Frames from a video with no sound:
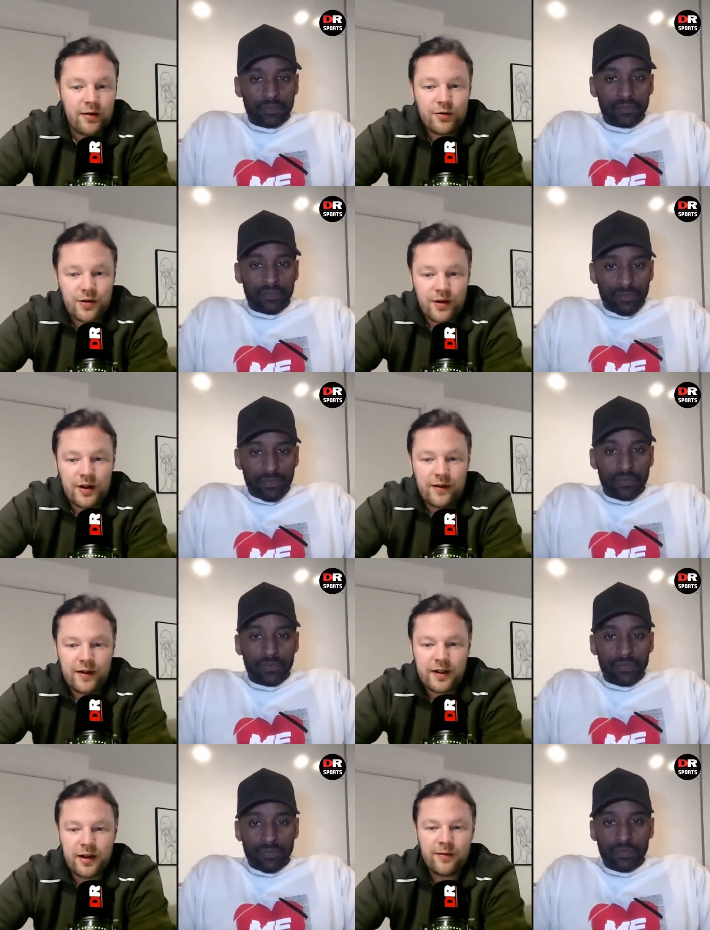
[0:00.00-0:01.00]
Speaker 1: and also the
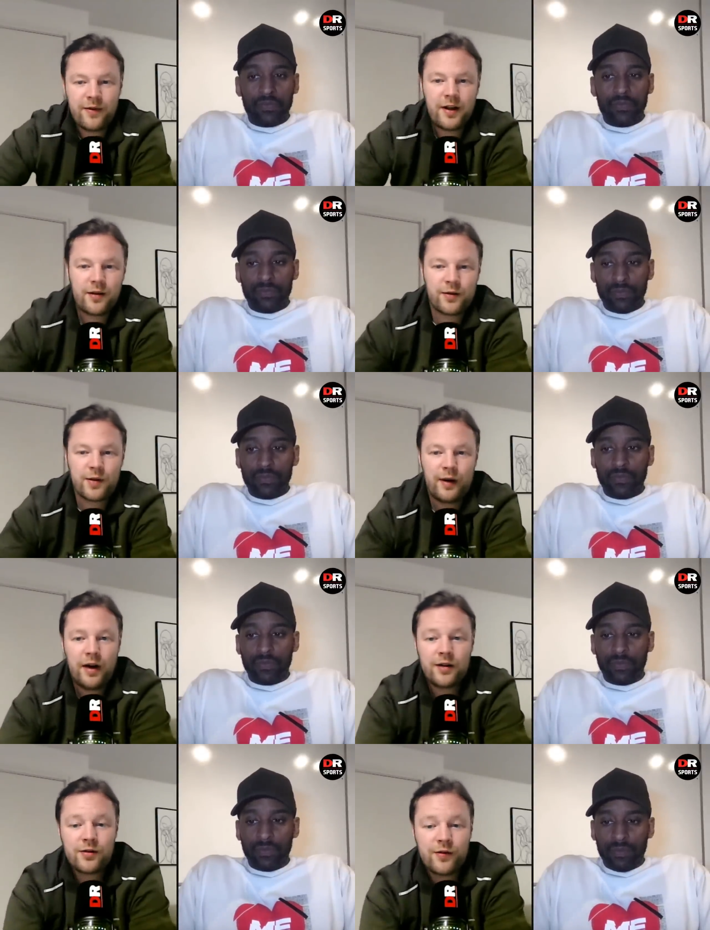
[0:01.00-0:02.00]
F A Cup final as well.
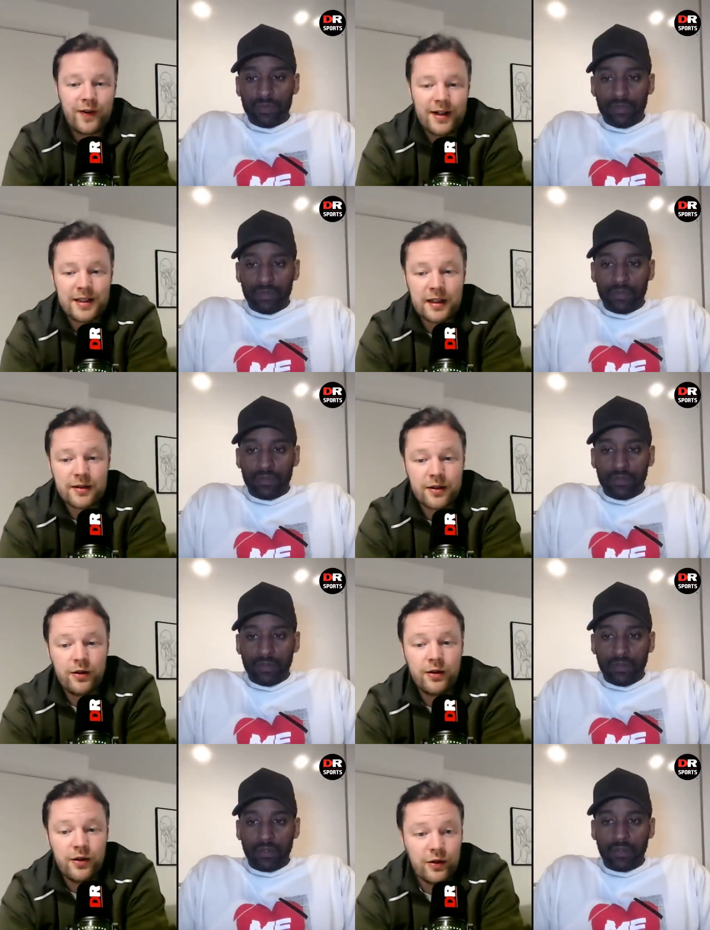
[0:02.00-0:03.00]
Arsenal fans, let us
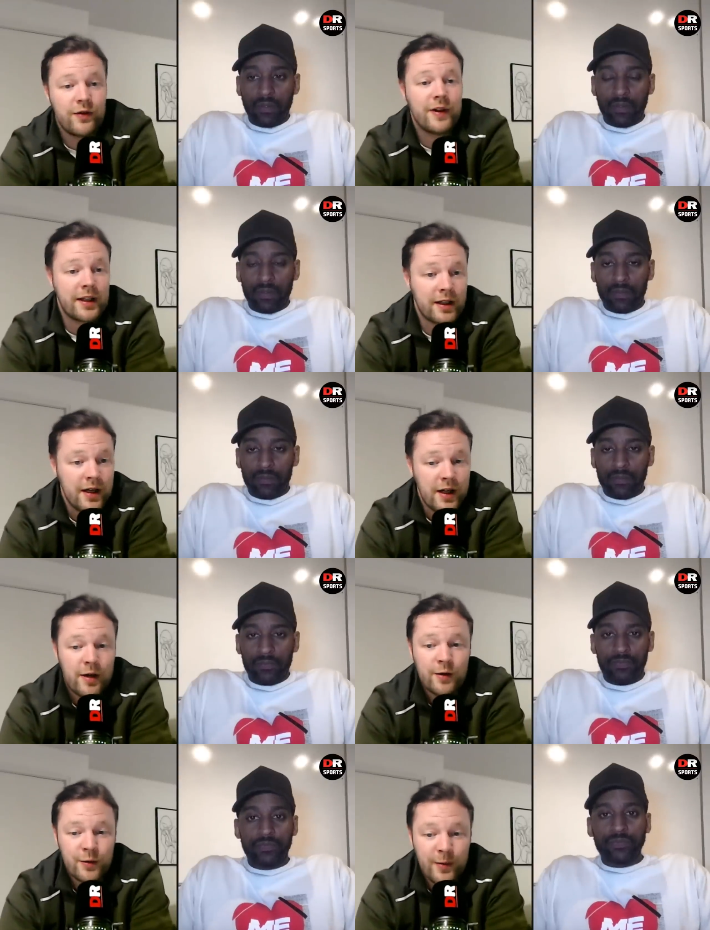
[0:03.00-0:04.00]
know who you think
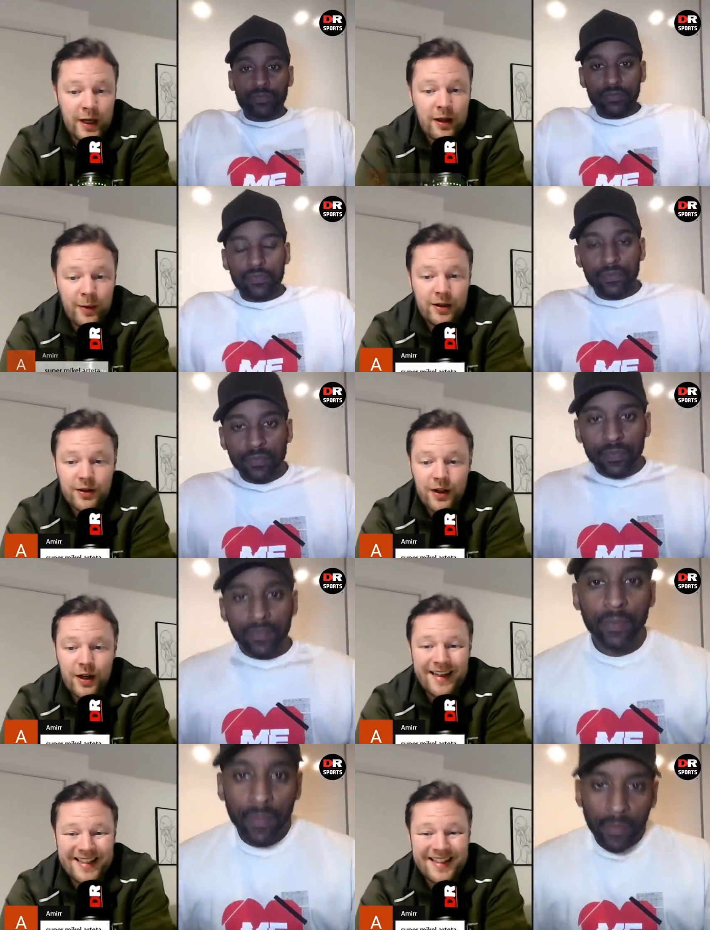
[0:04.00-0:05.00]
was man of the match
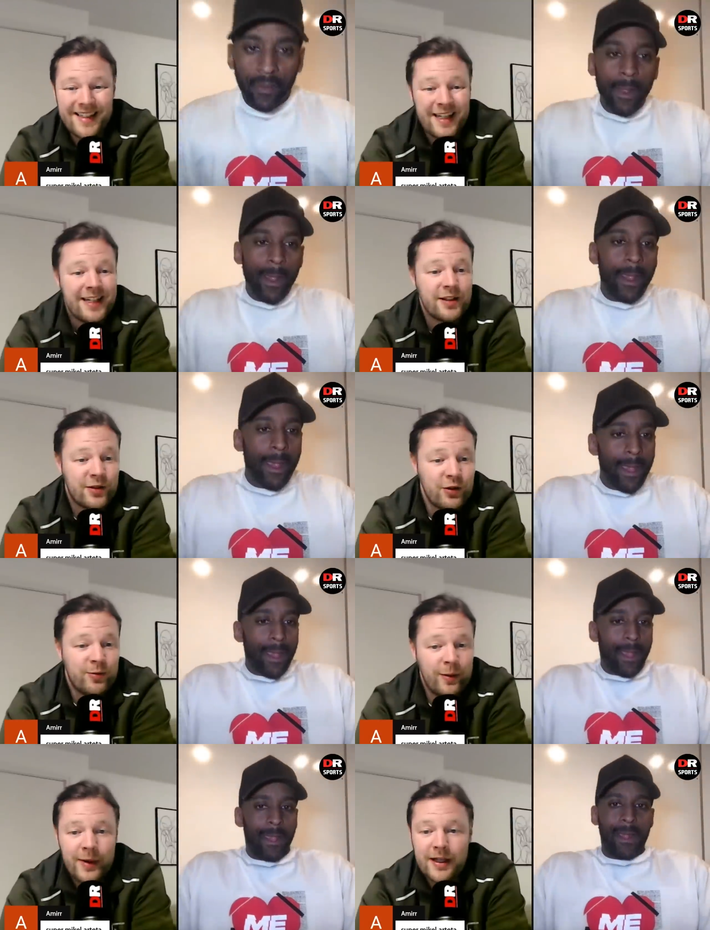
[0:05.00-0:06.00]
tonight. Is it
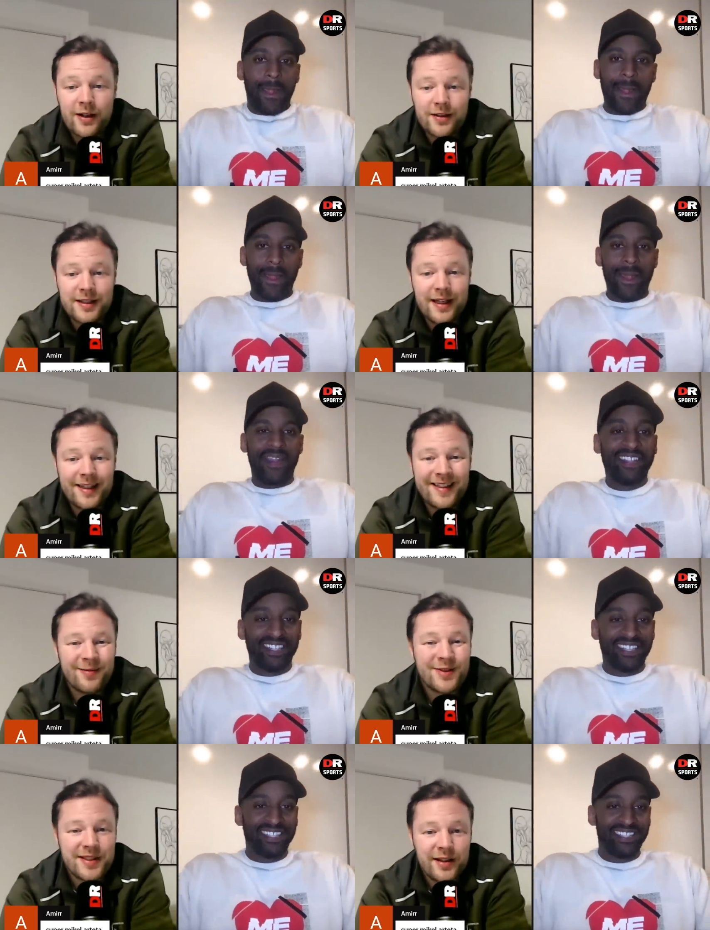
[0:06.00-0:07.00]
Super Mick Arteta
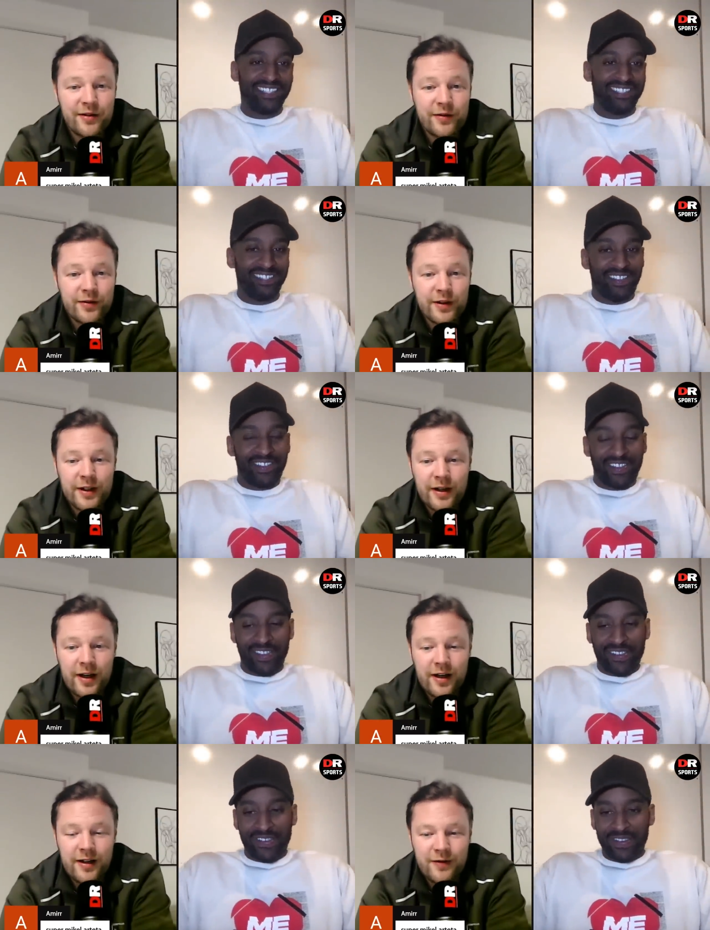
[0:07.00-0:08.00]
himself
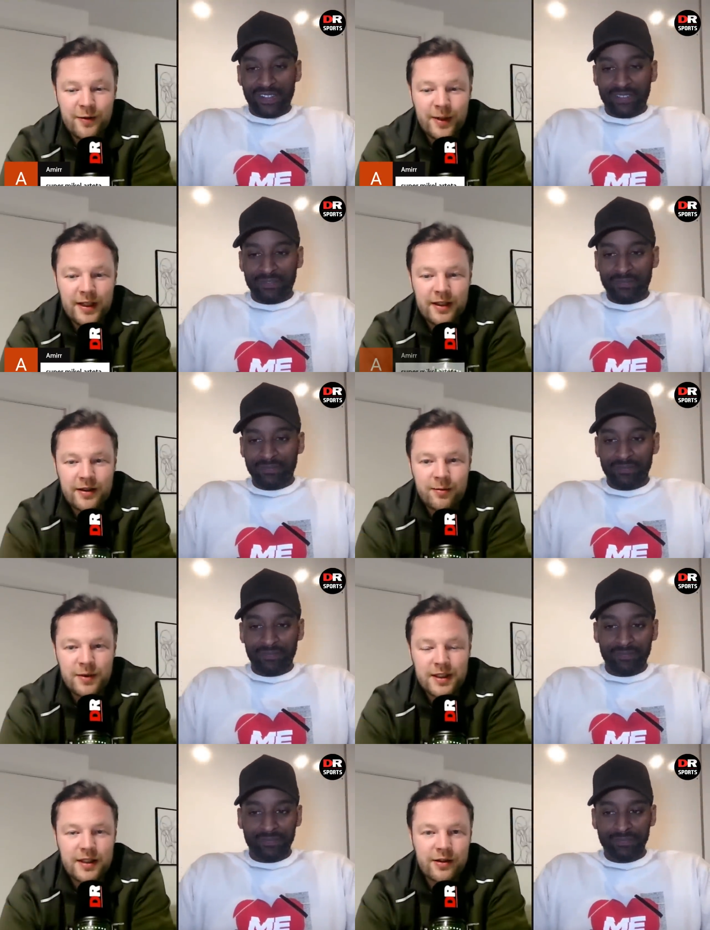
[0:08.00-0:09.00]
uh, for making
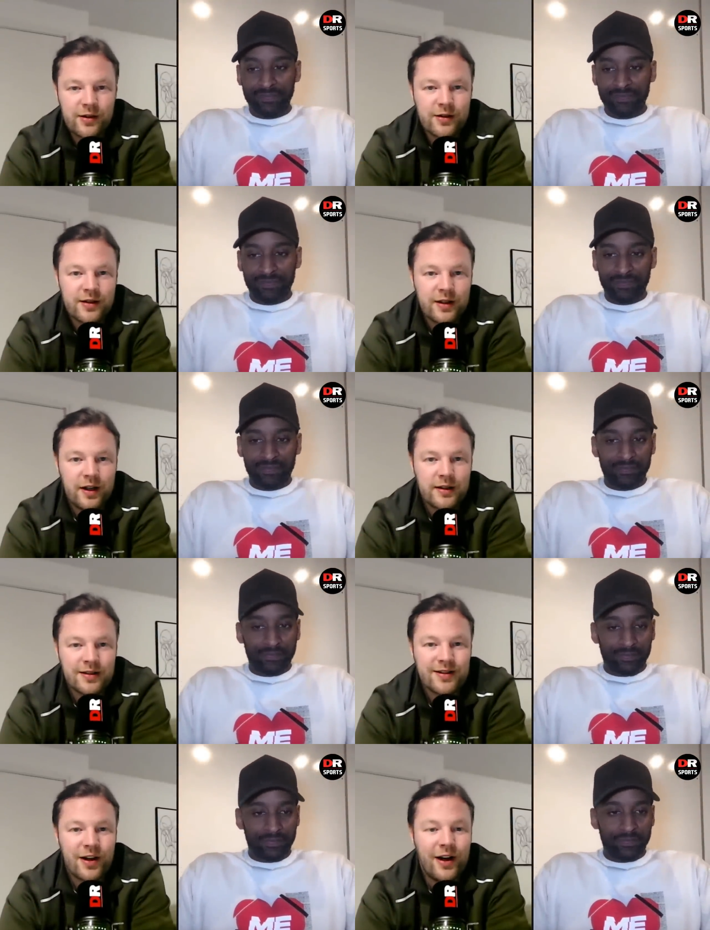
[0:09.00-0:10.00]
them decisions tonight
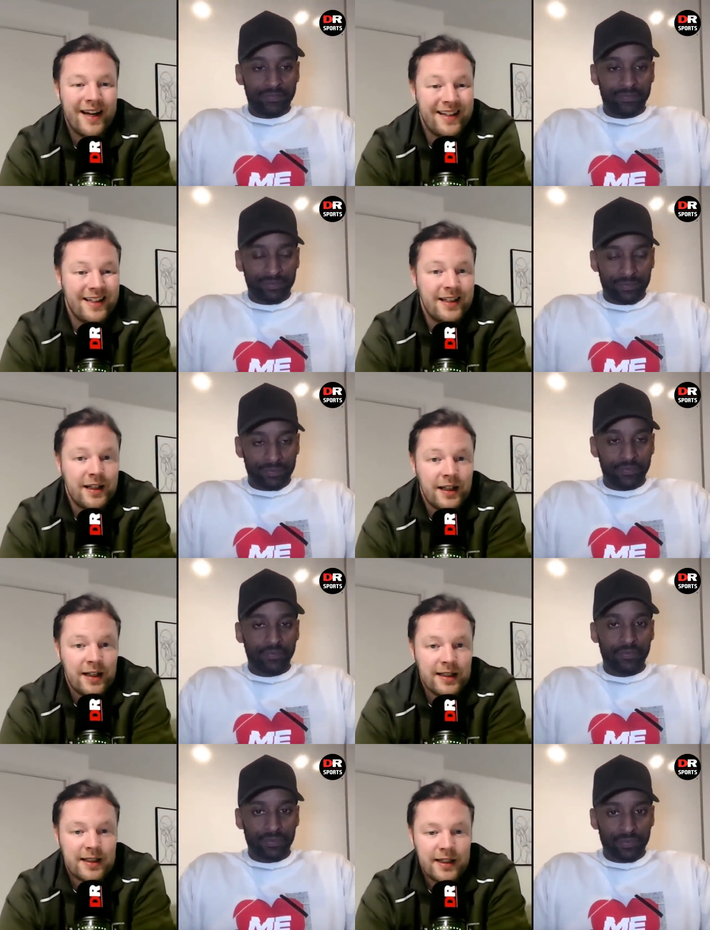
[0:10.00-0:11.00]
to start Eddie?
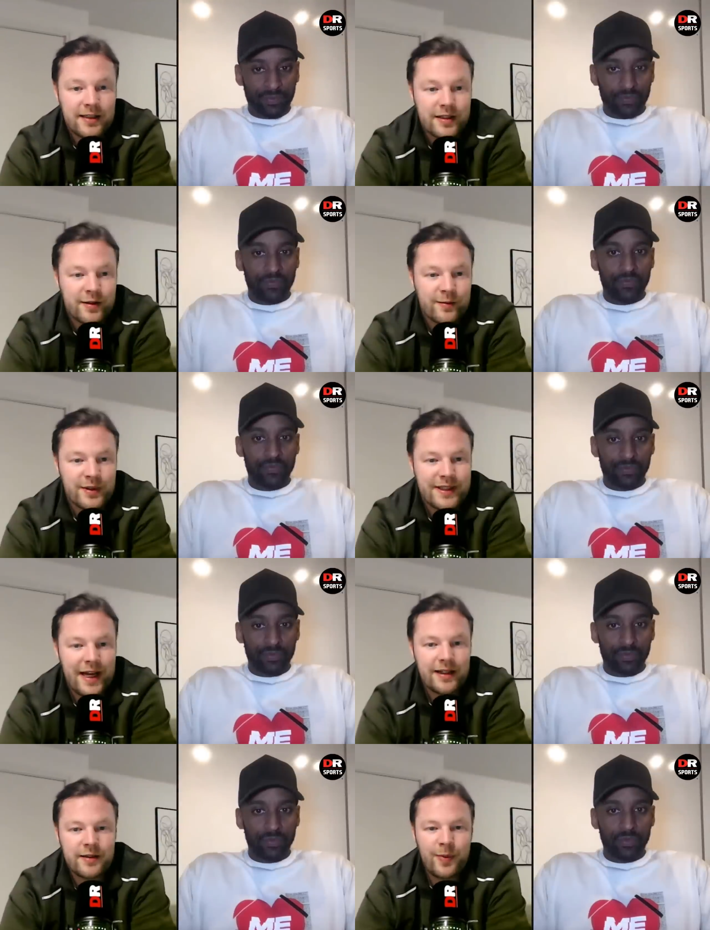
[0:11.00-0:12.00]
Let's get into some
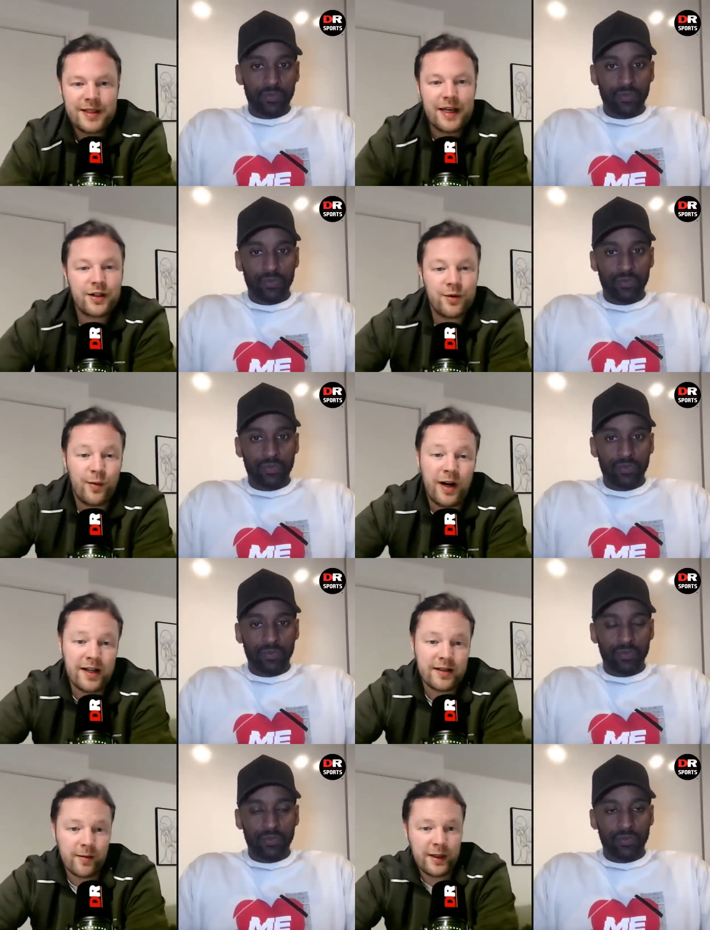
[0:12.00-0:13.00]
stats
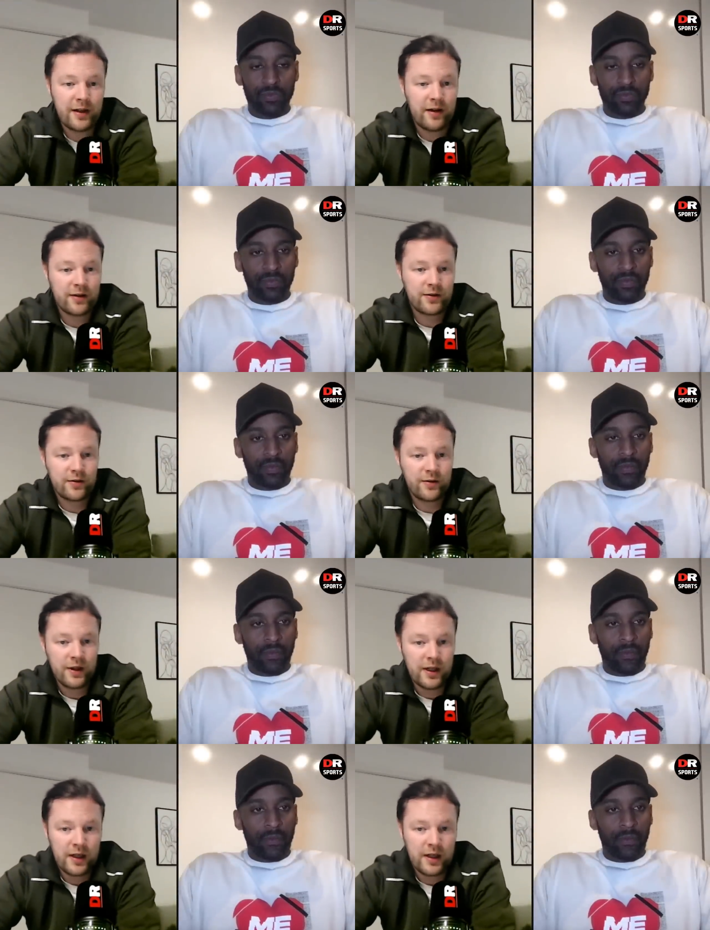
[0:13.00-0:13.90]
possession-wise. I mean, Arsenal,